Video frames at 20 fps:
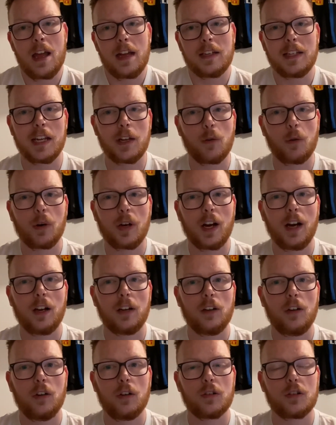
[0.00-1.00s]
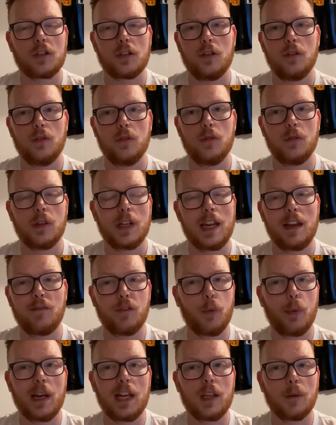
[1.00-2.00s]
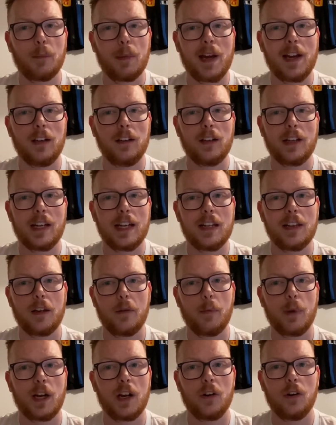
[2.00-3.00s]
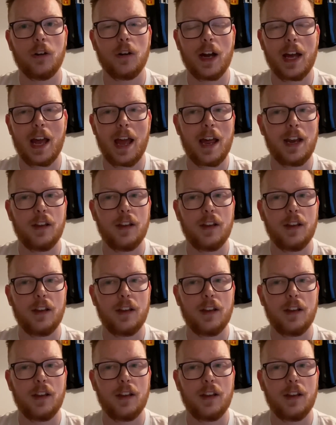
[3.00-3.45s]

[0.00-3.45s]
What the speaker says: Diego Carlos, who gave away the penalty that we got in the